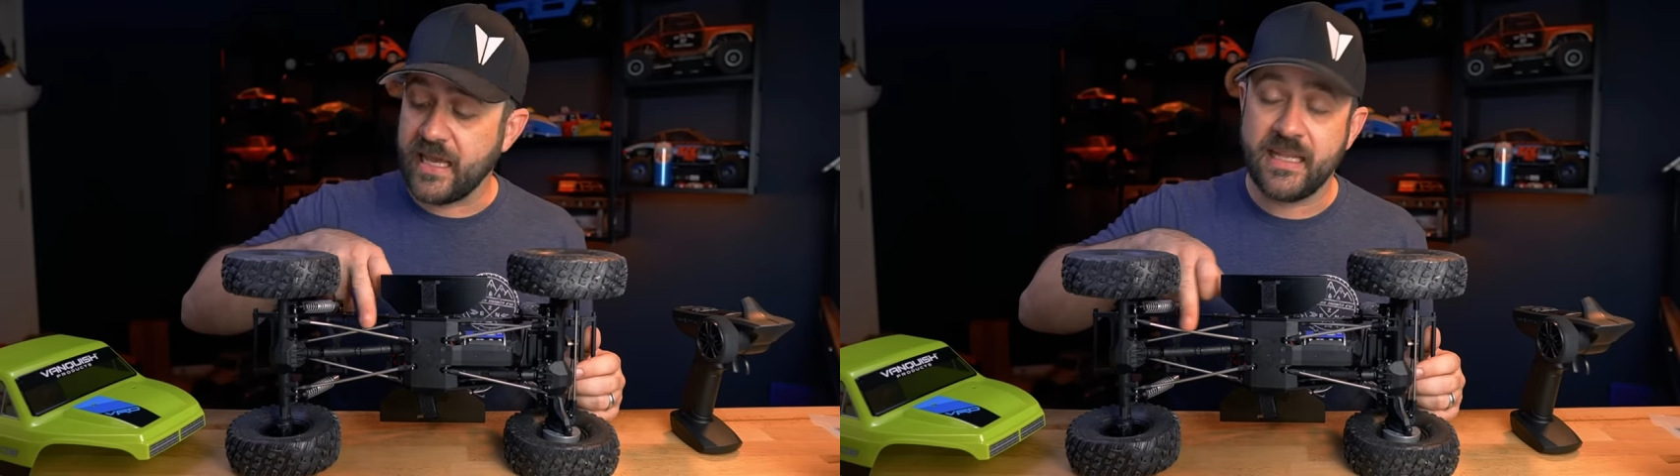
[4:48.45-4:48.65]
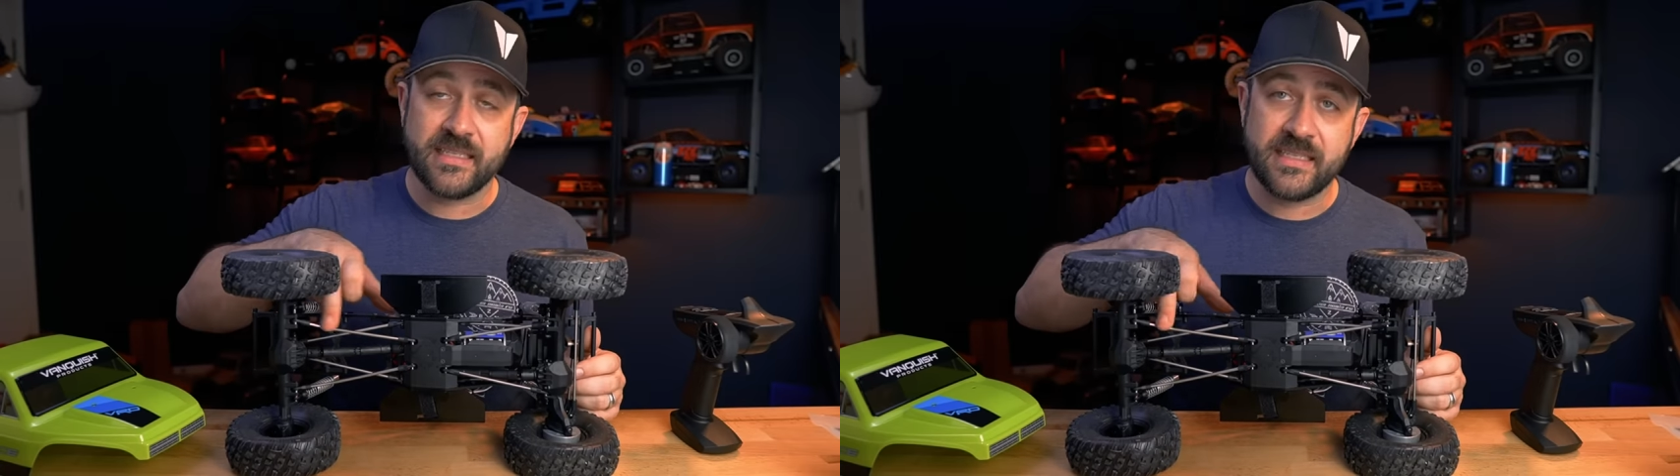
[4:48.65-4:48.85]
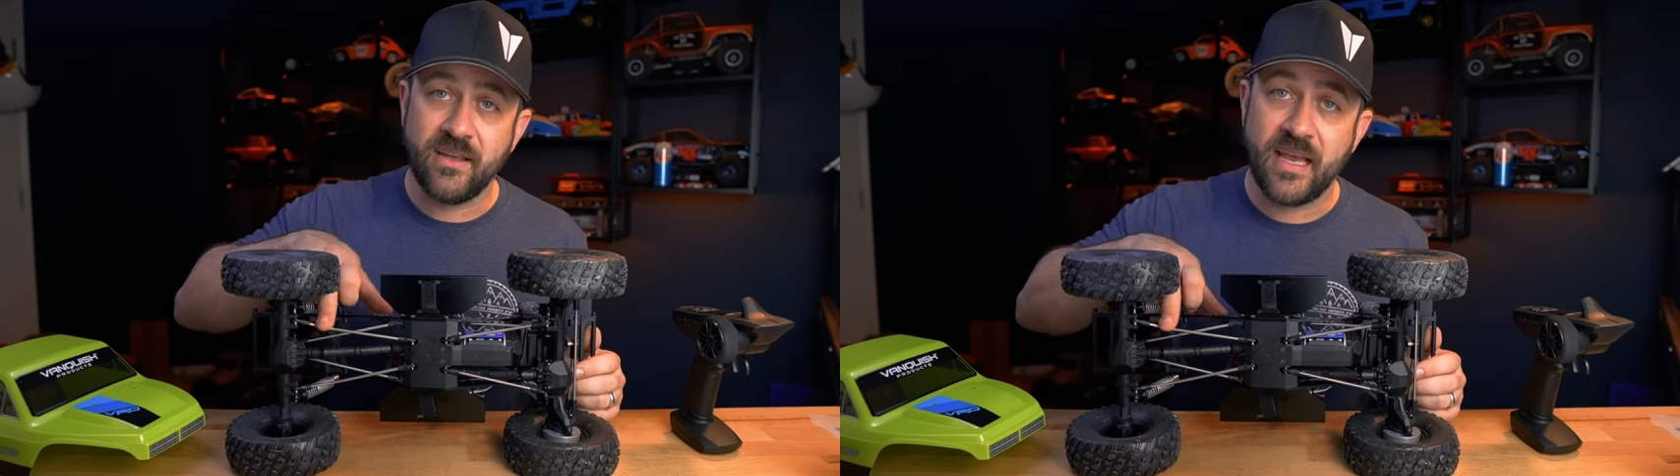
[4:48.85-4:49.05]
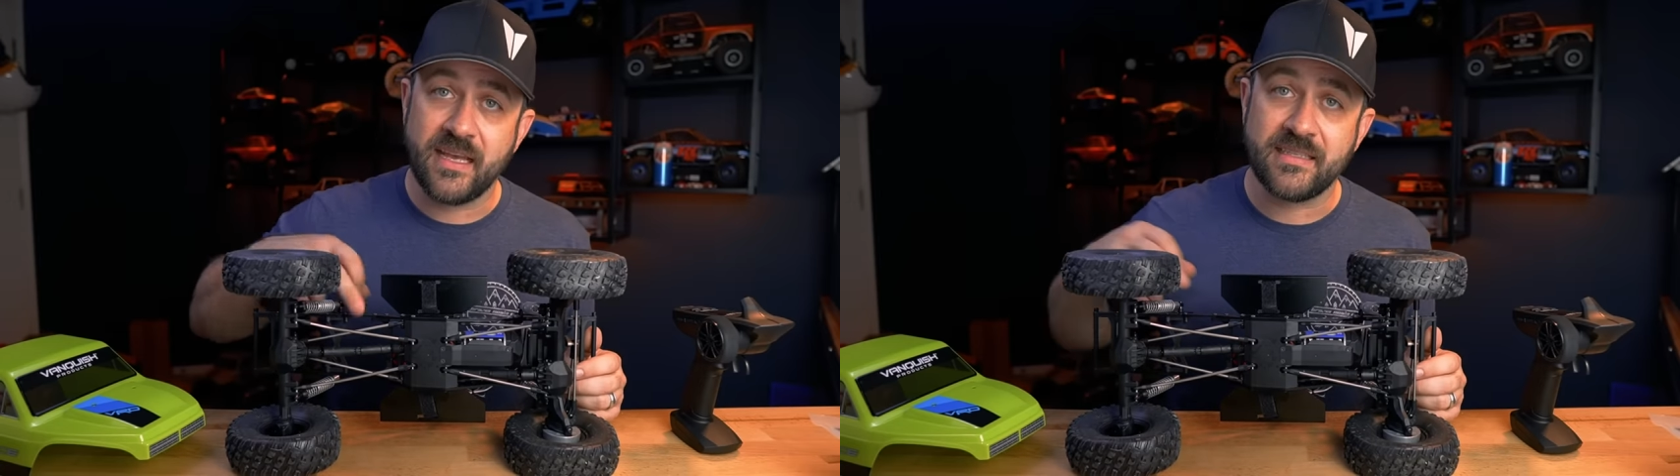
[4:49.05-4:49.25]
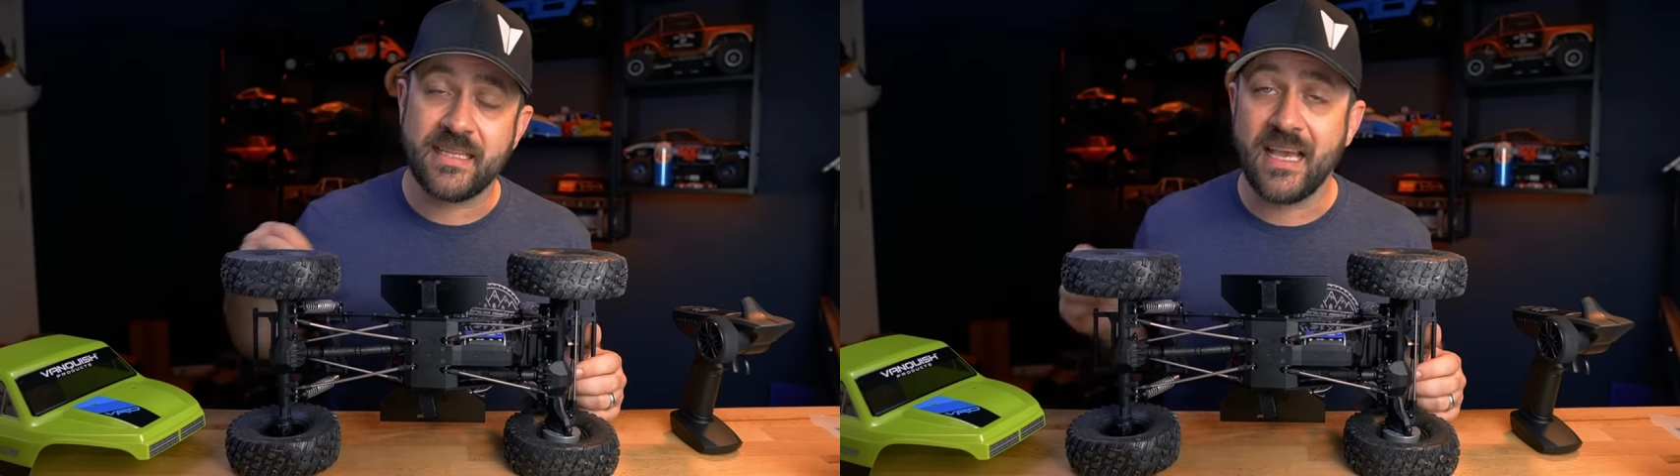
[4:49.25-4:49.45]
and it still
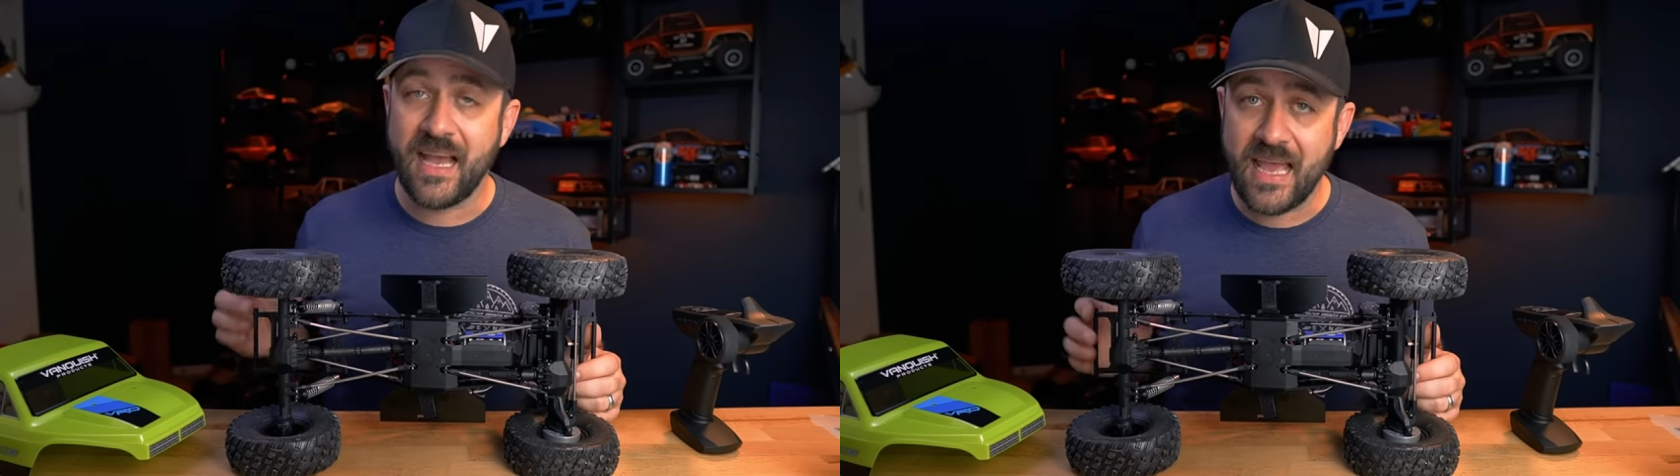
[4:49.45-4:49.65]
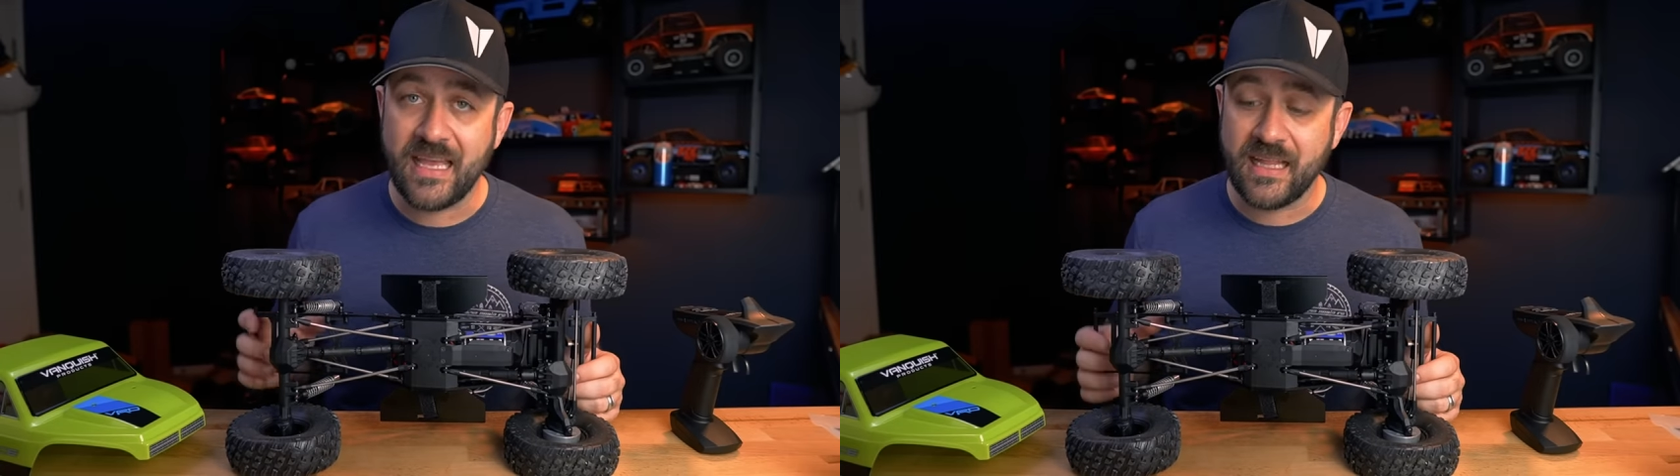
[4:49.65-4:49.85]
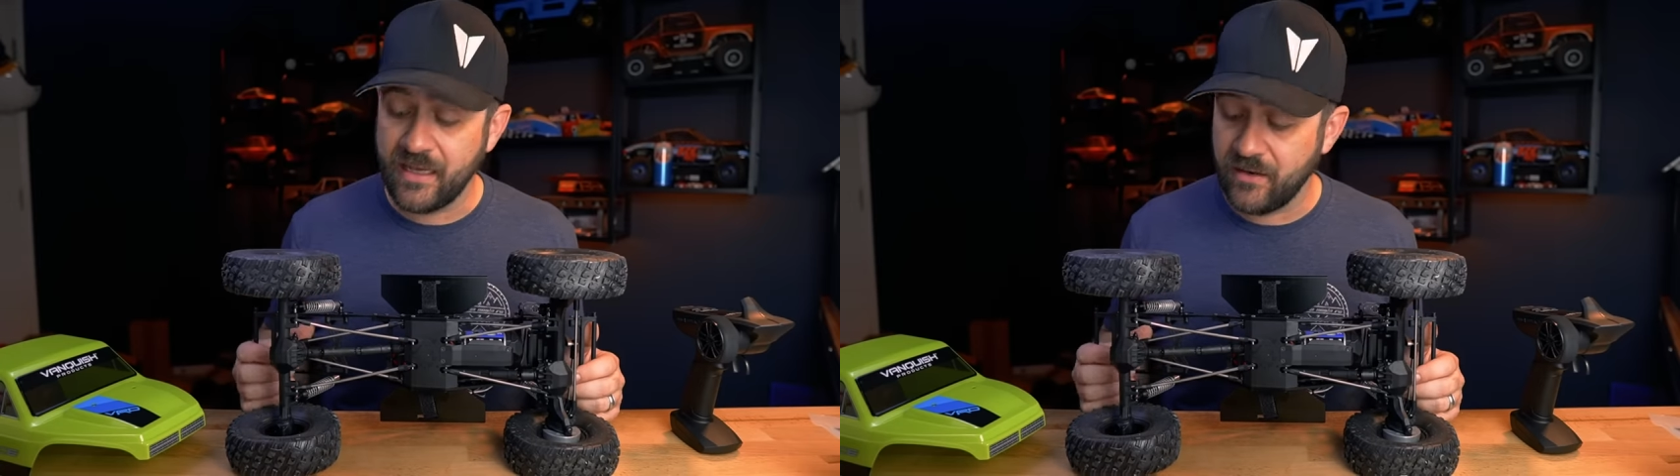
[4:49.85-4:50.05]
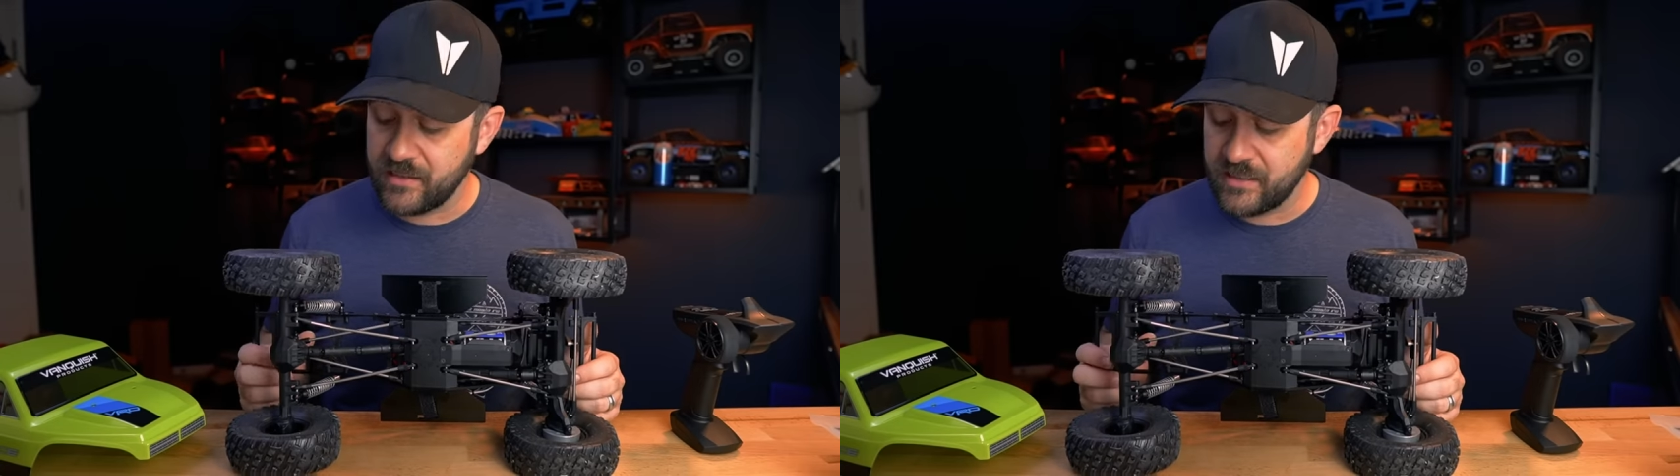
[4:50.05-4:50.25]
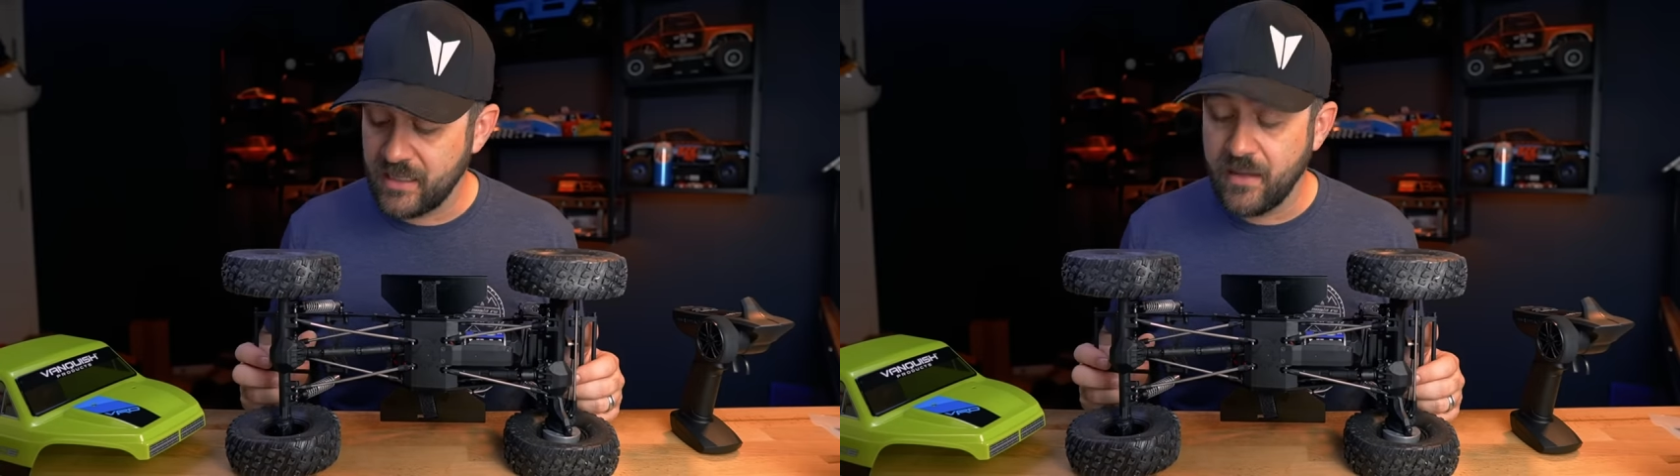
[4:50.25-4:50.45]
has the high
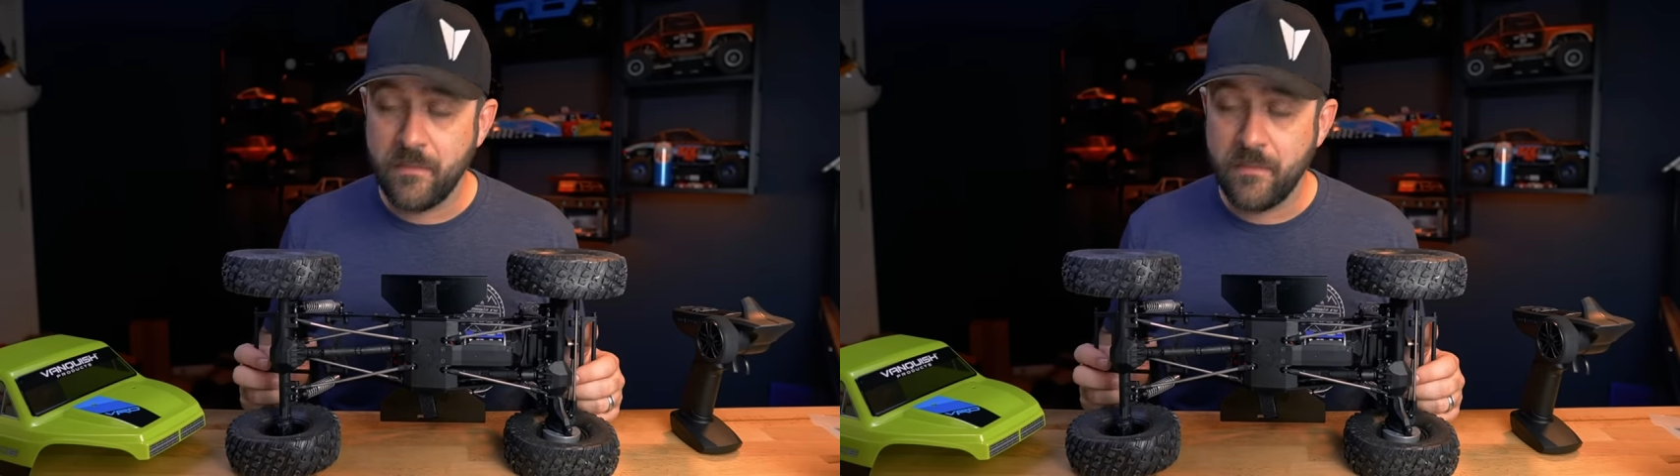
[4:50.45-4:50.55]
clearance